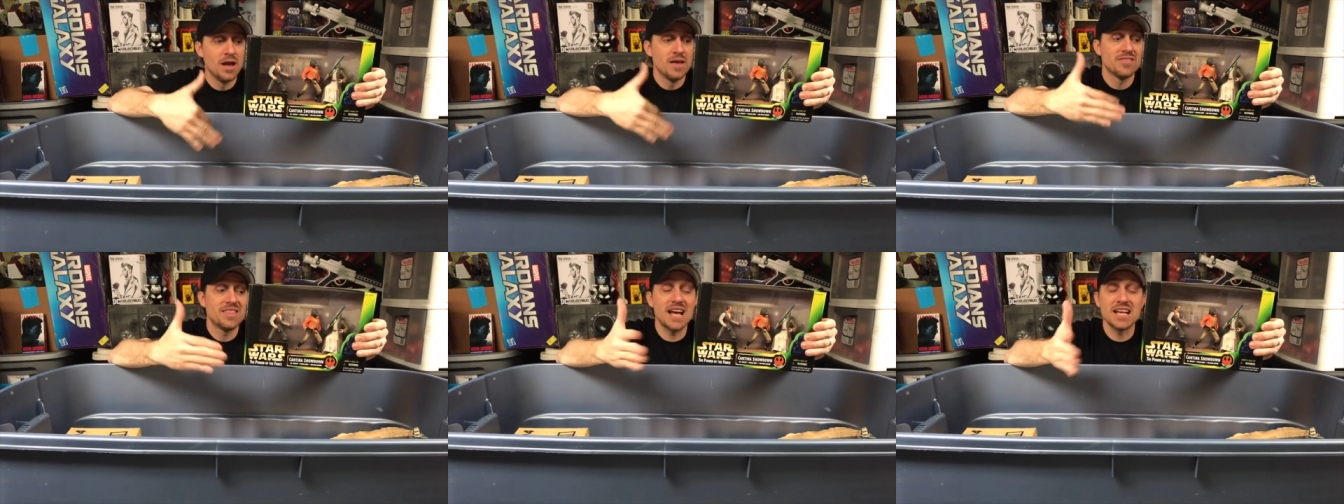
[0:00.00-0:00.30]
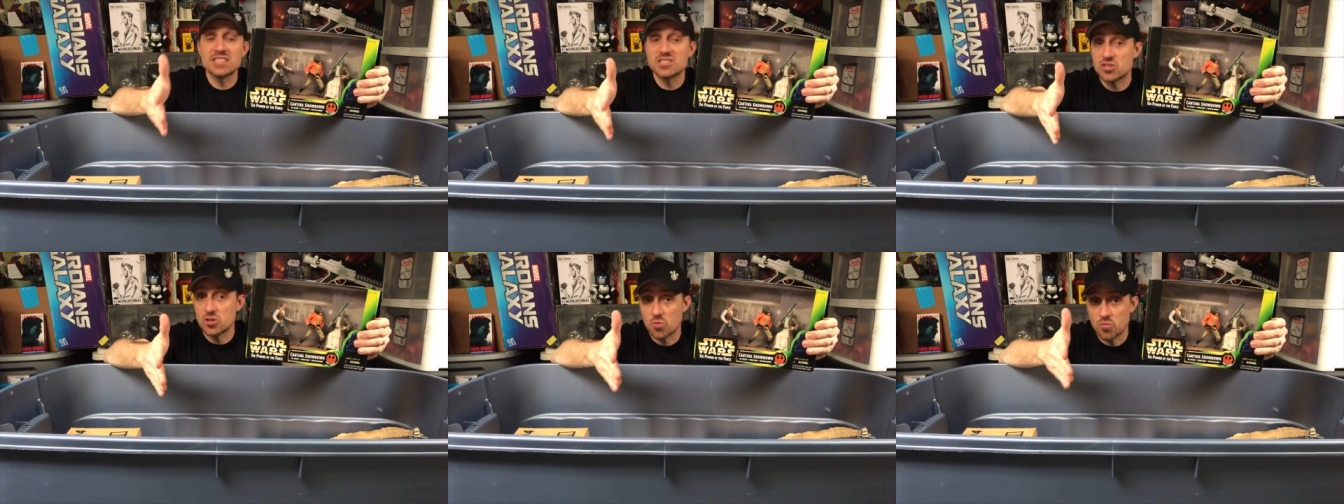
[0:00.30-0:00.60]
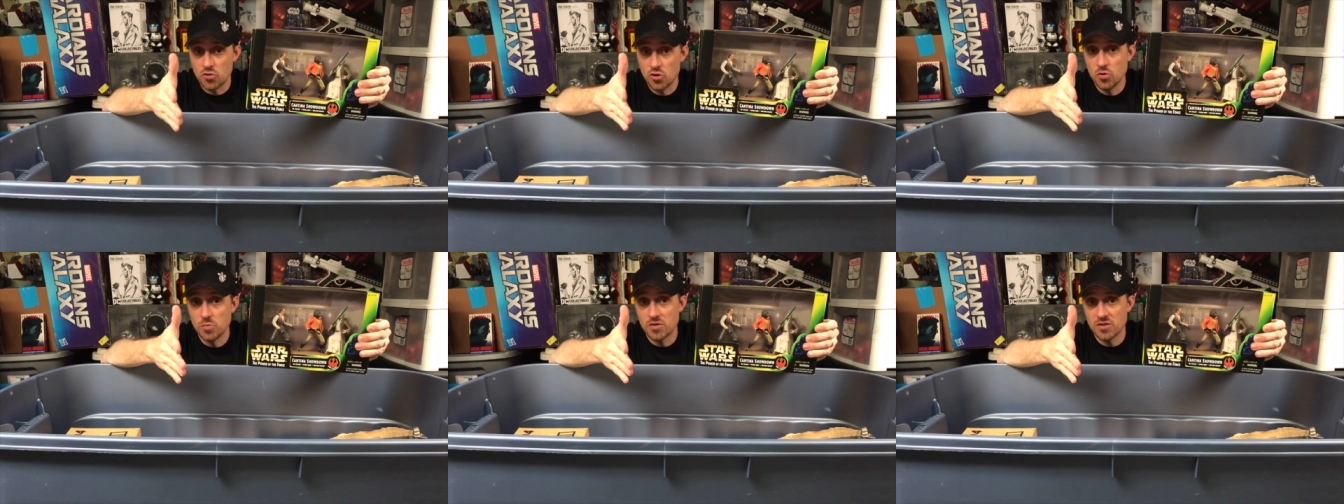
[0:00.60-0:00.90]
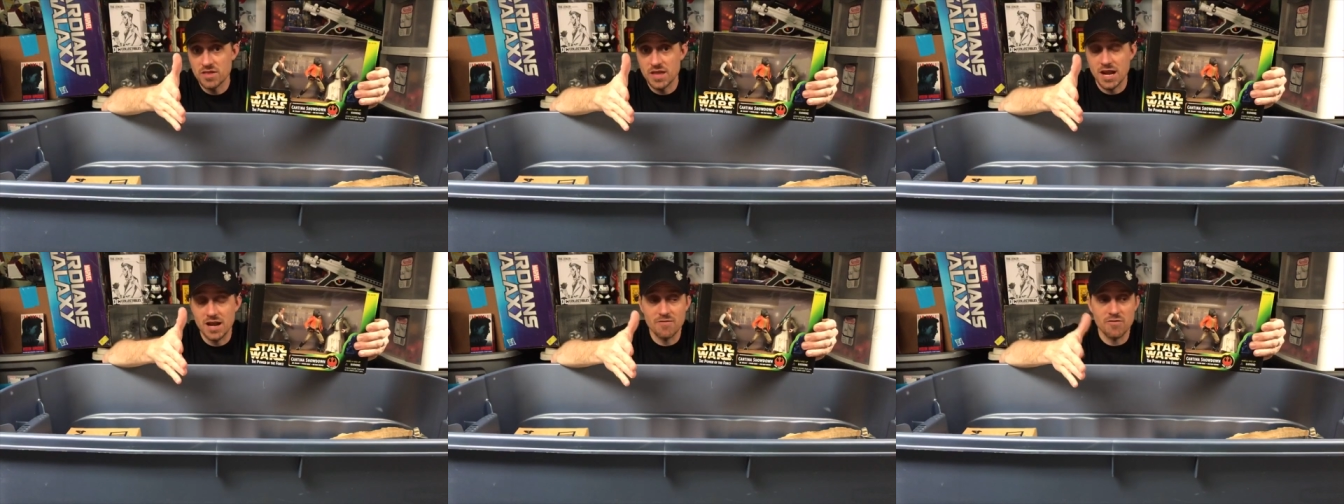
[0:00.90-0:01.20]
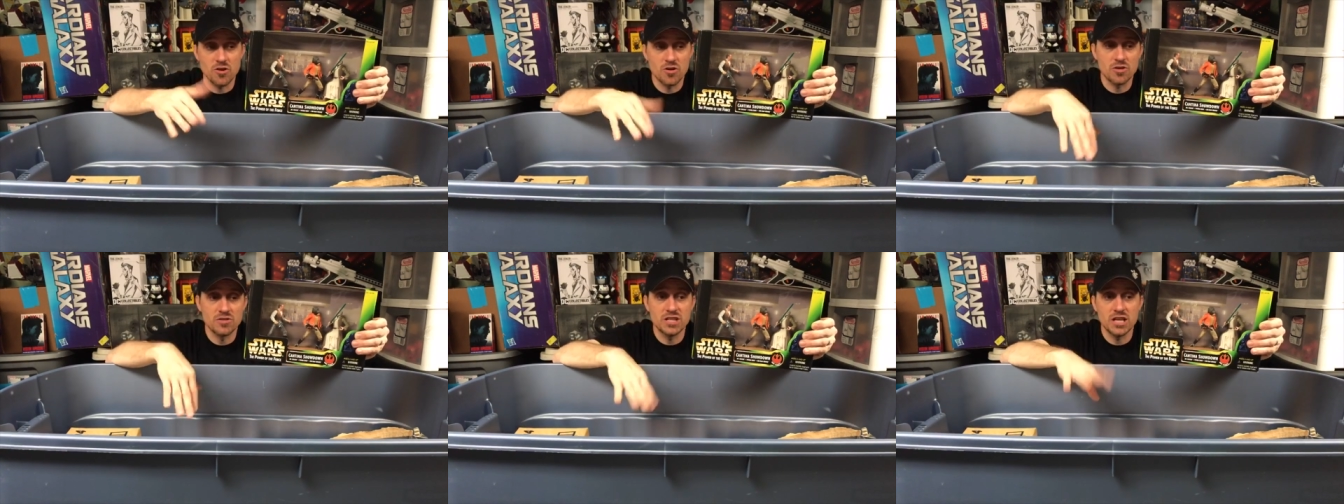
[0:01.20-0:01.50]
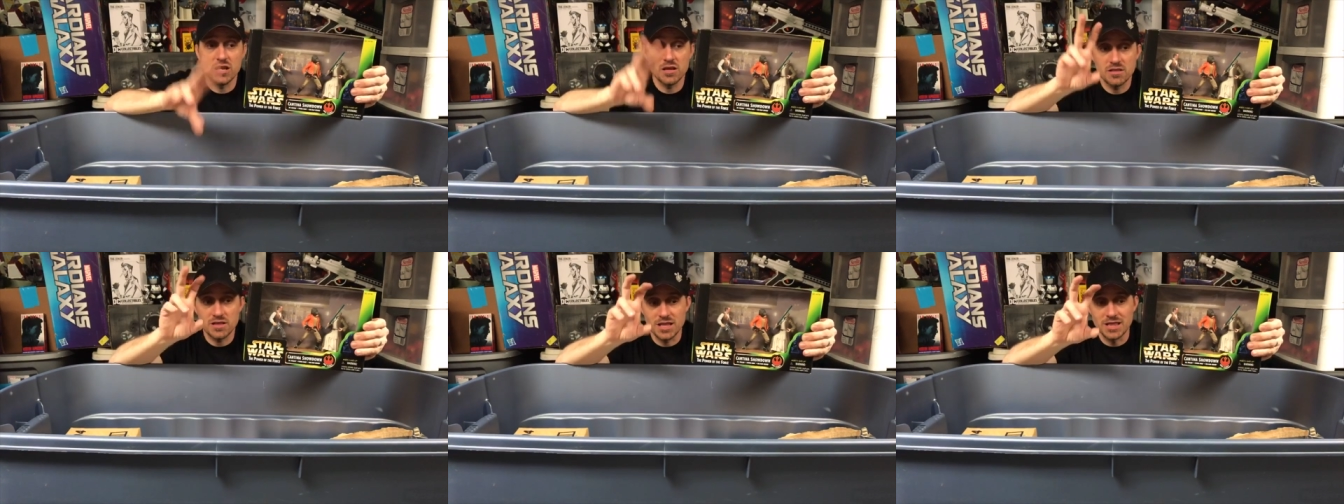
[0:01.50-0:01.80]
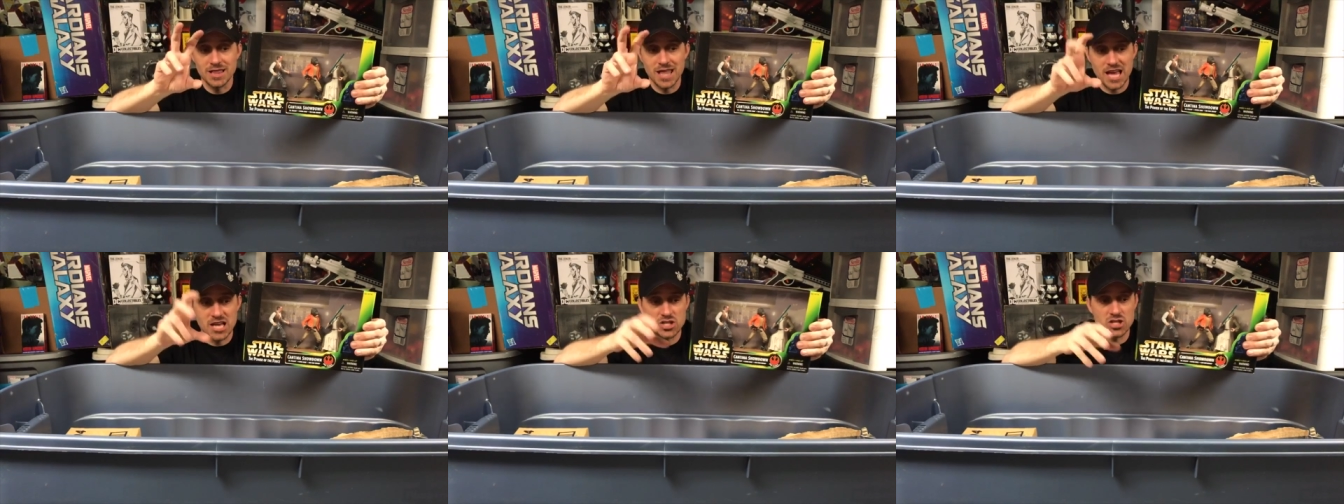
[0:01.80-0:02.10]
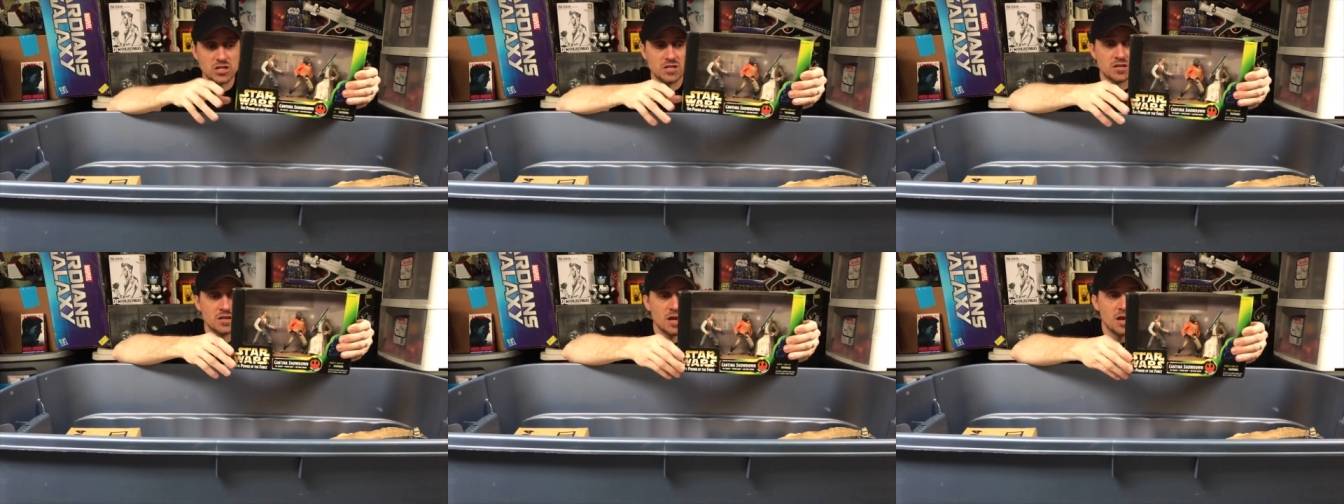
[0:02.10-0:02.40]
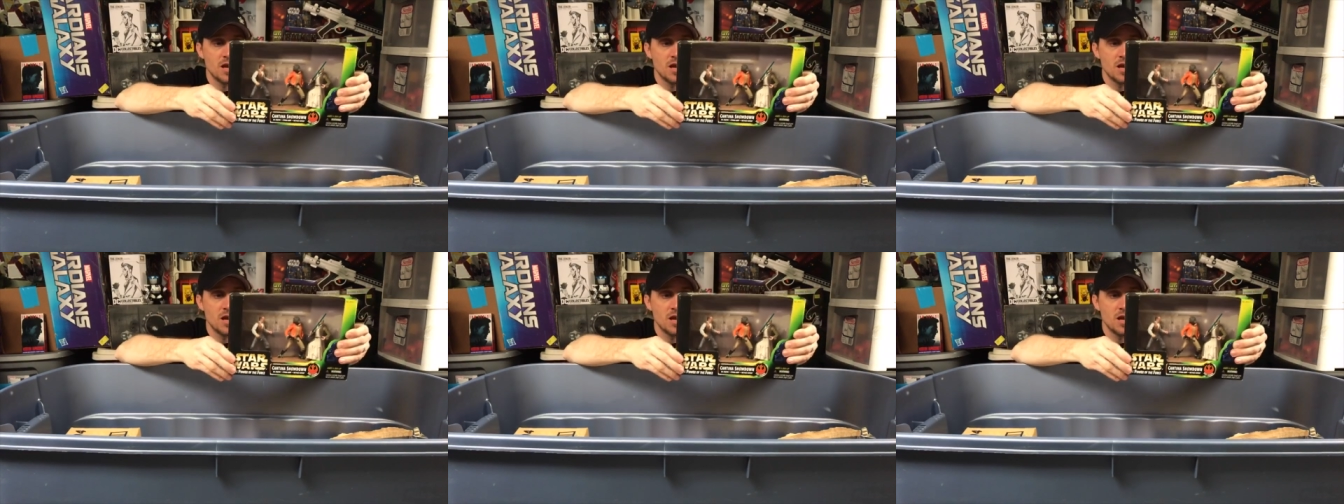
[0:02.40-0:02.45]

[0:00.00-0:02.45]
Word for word: That's the rumor that I've heard, the legend.